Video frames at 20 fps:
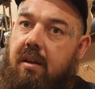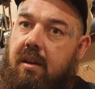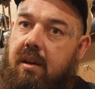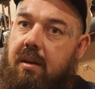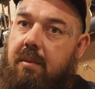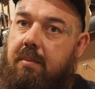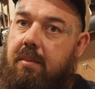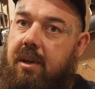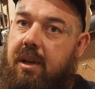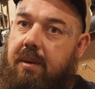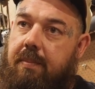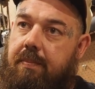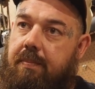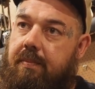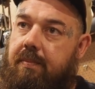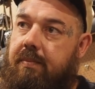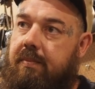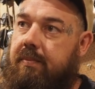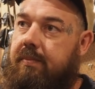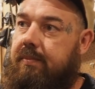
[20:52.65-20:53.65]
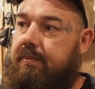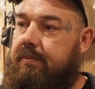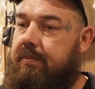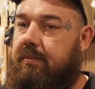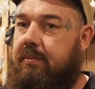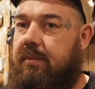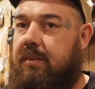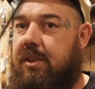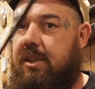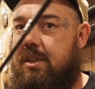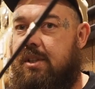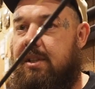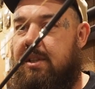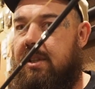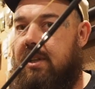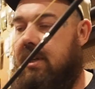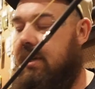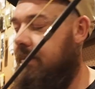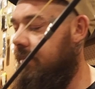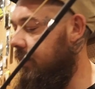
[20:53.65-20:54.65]
and bam, she's
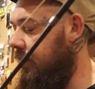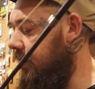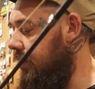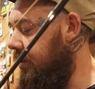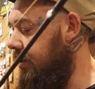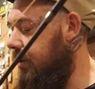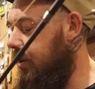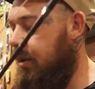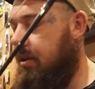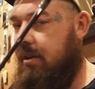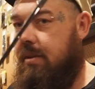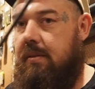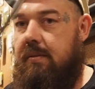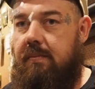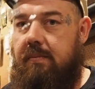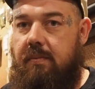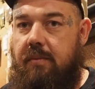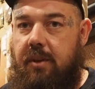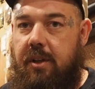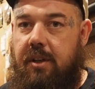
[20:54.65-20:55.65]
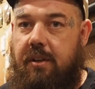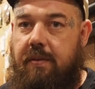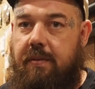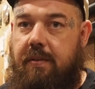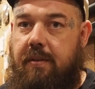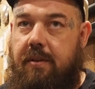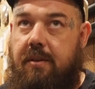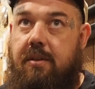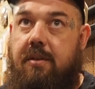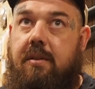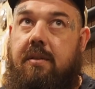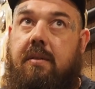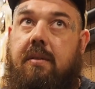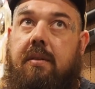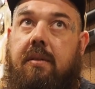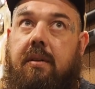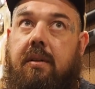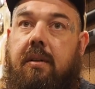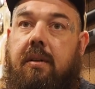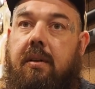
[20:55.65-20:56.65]
set up, good to go, ready to fish.
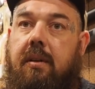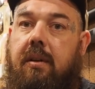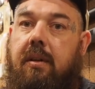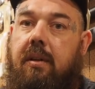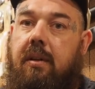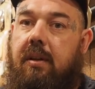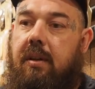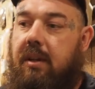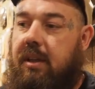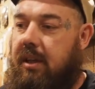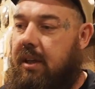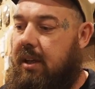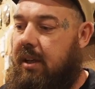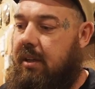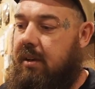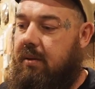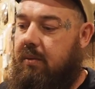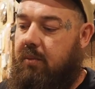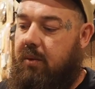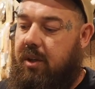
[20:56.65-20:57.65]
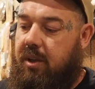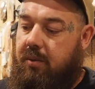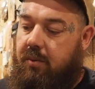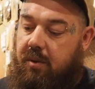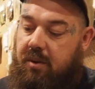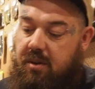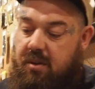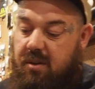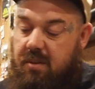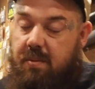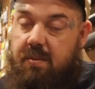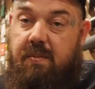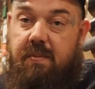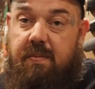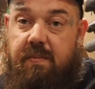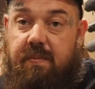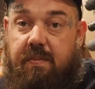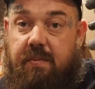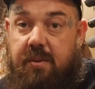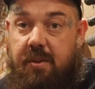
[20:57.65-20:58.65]
And when you want to
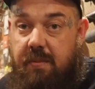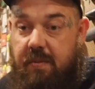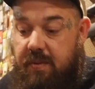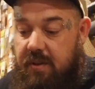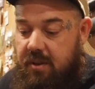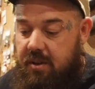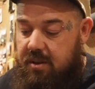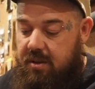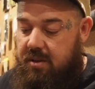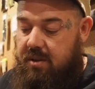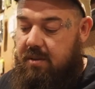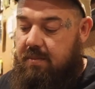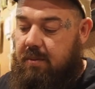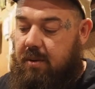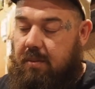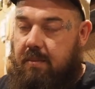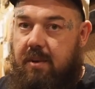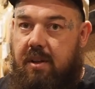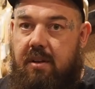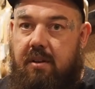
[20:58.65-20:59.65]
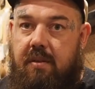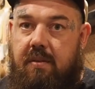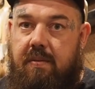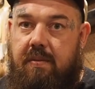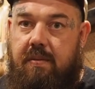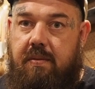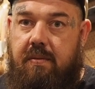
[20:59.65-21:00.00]
drop fish, just pop that off,